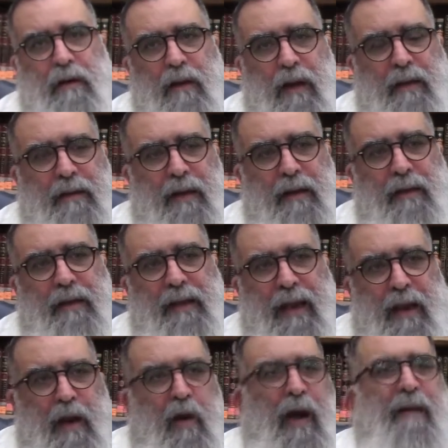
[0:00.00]
until the
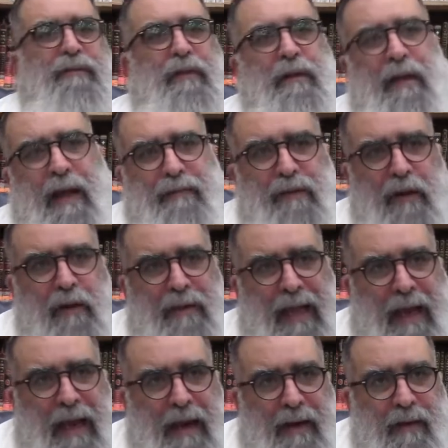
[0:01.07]
day after you
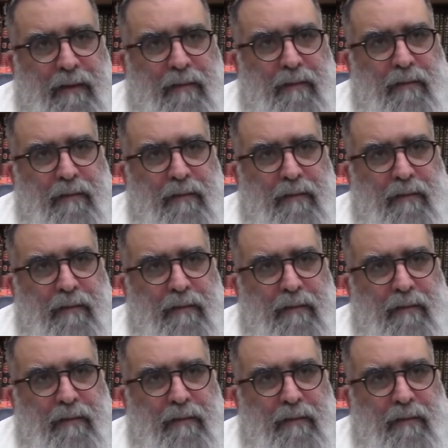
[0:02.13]
die.